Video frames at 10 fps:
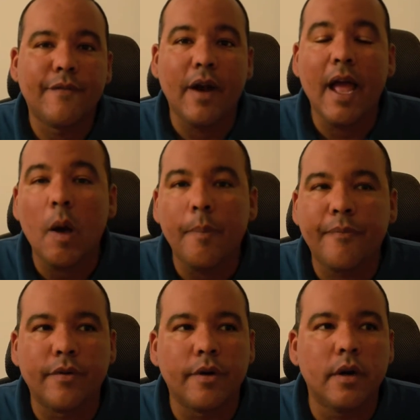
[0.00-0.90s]
help,
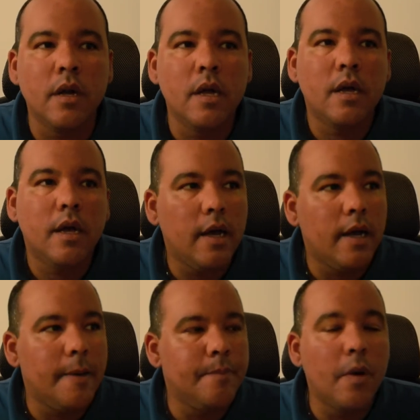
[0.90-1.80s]
for
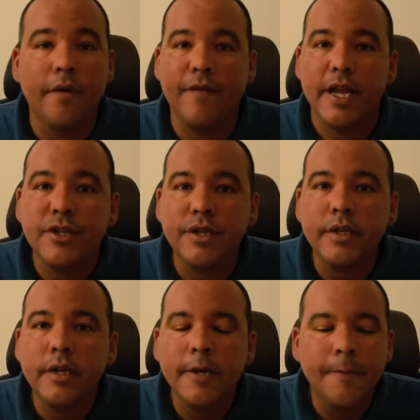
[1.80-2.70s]
motivation,